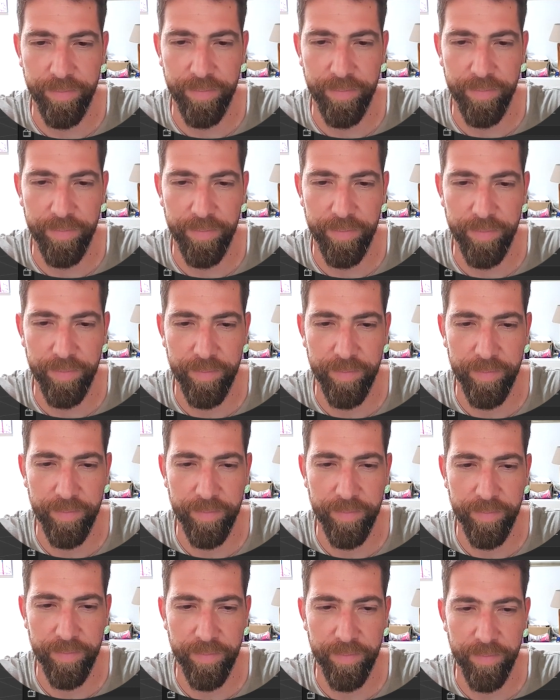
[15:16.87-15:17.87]

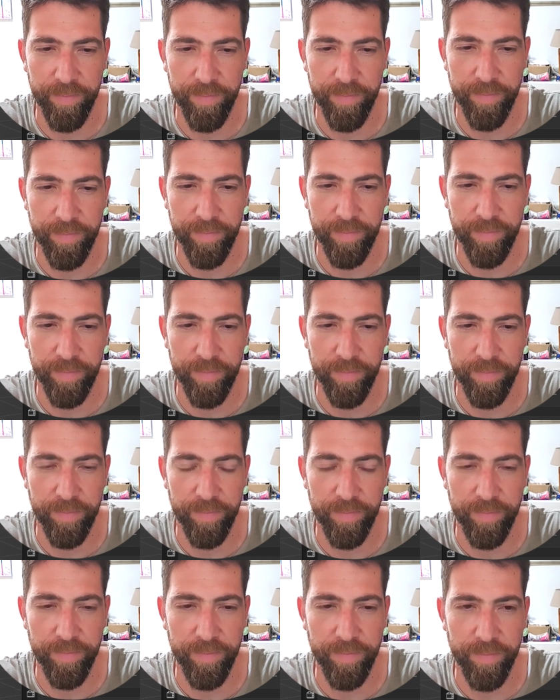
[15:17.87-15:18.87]

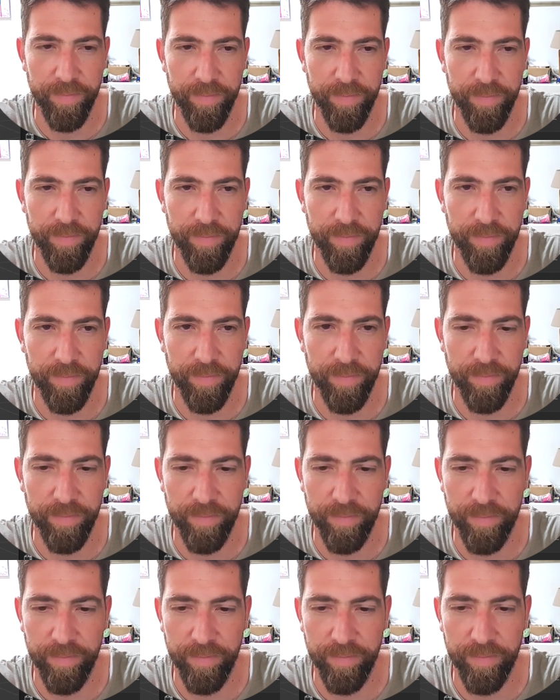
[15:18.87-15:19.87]

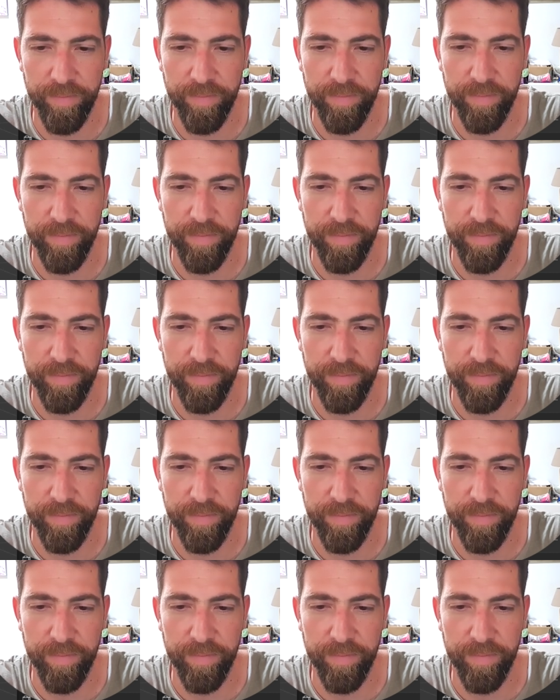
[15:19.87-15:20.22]
(no one is talking)